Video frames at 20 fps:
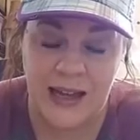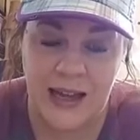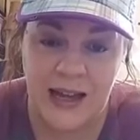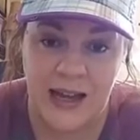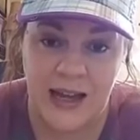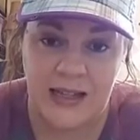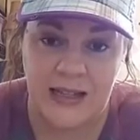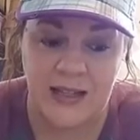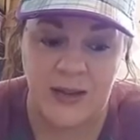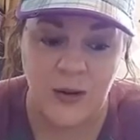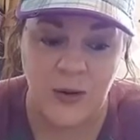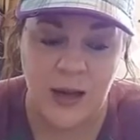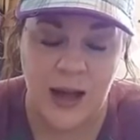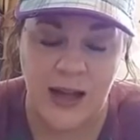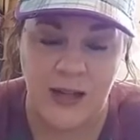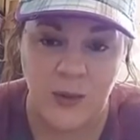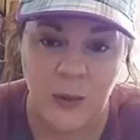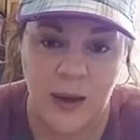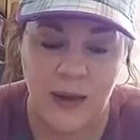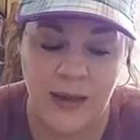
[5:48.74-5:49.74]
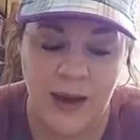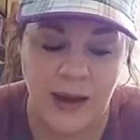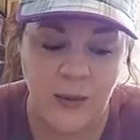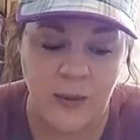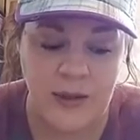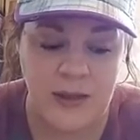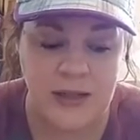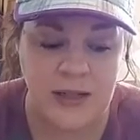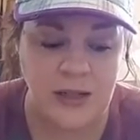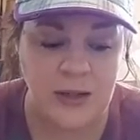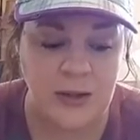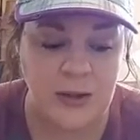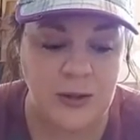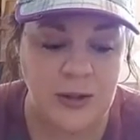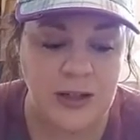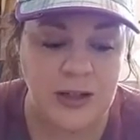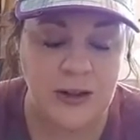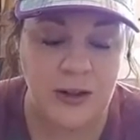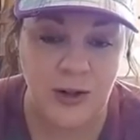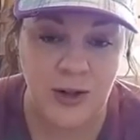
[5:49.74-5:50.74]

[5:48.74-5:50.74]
And so that's why that one's included.